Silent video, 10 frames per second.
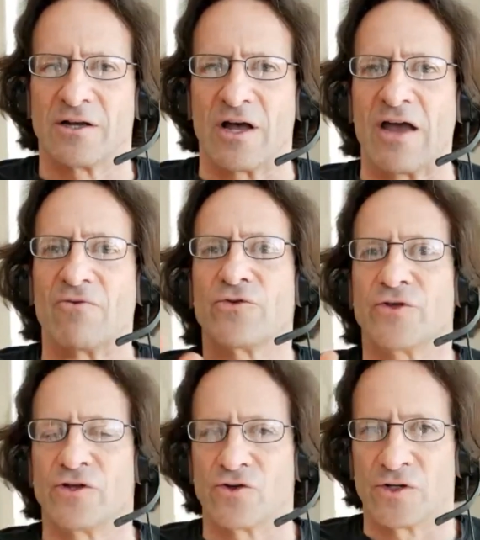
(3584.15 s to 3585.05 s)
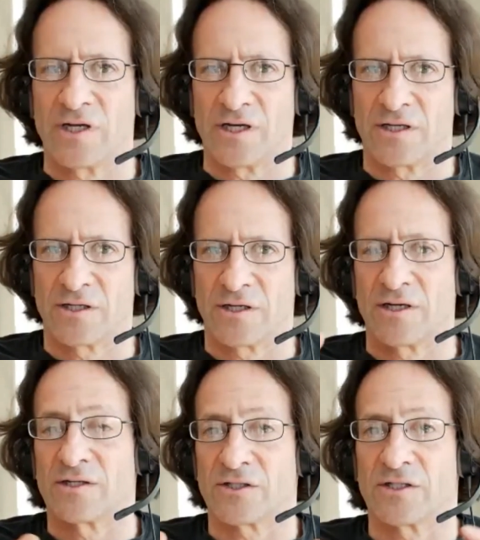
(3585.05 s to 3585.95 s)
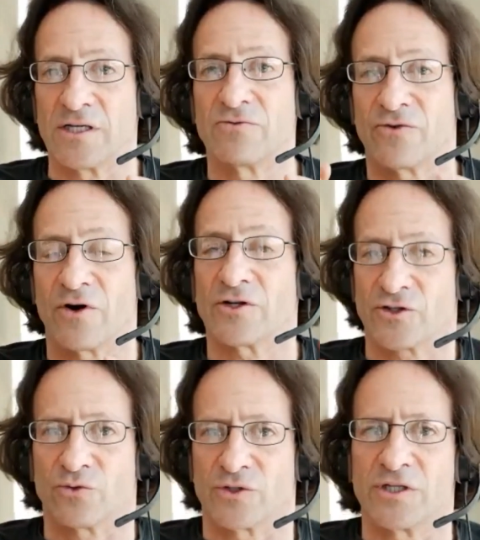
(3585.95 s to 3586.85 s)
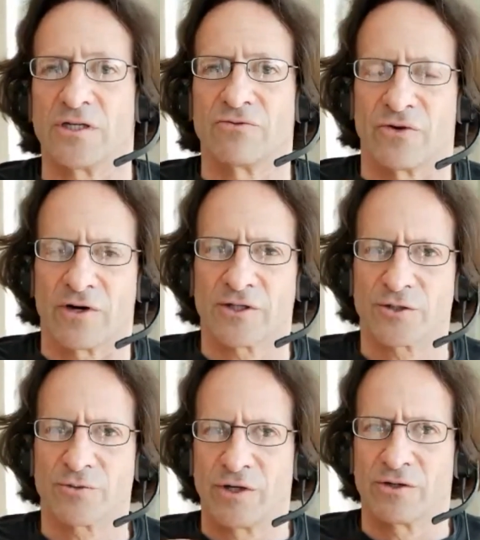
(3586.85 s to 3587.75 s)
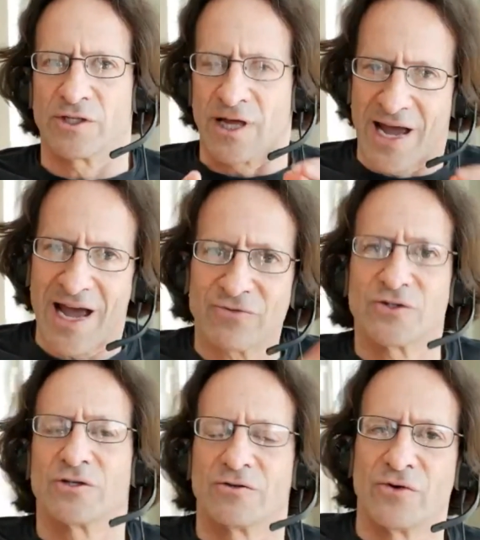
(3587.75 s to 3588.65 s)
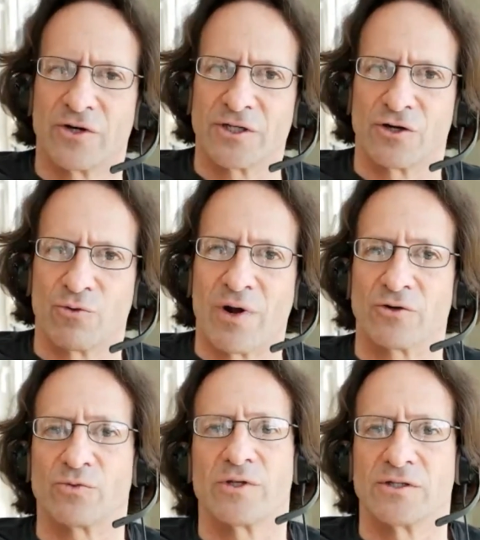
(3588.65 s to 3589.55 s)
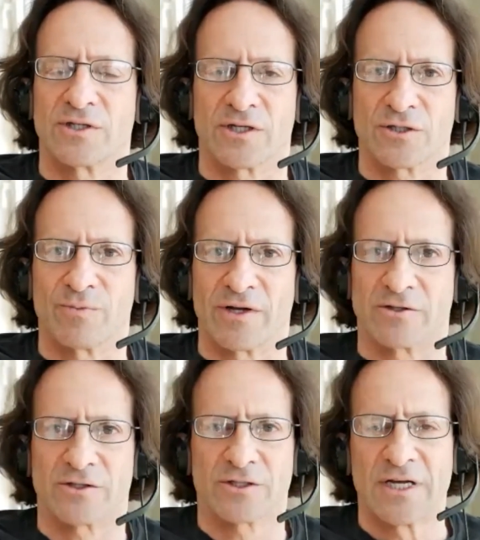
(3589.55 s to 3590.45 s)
everything you need in a seed fast or seed fast, because they have to convert in a round within 6 months.